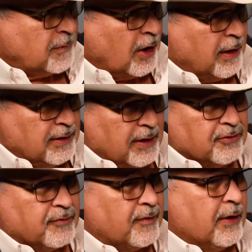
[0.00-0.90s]
No, it's
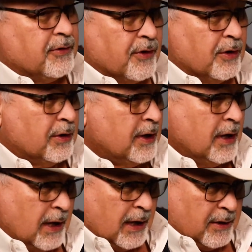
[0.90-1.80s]
very true.
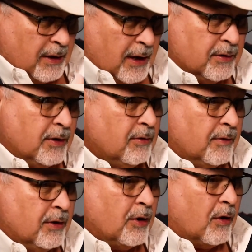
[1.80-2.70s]
And
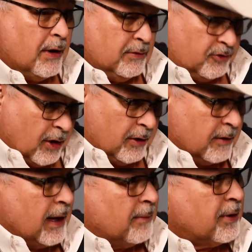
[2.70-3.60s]
you'd already
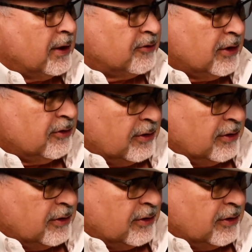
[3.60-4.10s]
started that process.